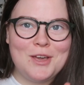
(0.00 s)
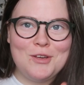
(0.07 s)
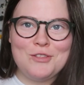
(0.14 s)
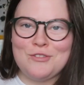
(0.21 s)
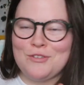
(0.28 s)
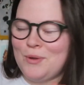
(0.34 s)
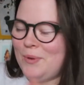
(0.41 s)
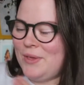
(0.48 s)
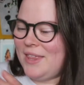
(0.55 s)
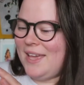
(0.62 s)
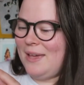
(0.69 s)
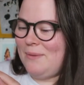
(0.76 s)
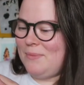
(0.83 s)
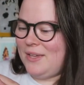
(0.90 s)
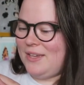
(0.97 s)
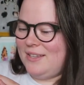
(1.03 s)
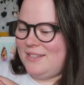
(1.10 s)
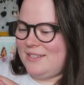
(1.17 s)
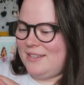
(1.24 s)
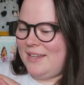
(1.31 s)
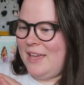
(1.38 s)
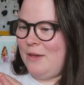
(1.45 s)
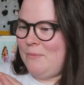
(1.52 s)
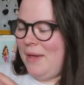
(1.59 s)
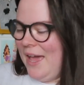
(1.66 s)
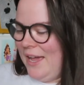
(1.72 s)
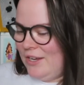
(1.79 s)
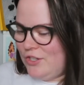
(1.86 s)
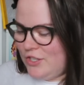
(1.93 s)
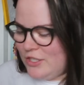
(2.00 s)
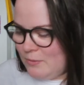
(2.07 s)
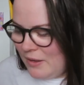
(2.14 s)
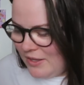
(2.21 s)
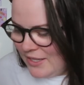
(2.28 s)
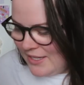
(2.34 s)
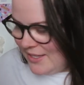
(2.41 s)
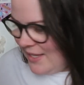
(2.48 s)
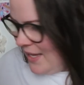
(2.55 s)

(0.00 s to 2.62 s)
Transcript: go through with it, because I get a bit anxious about these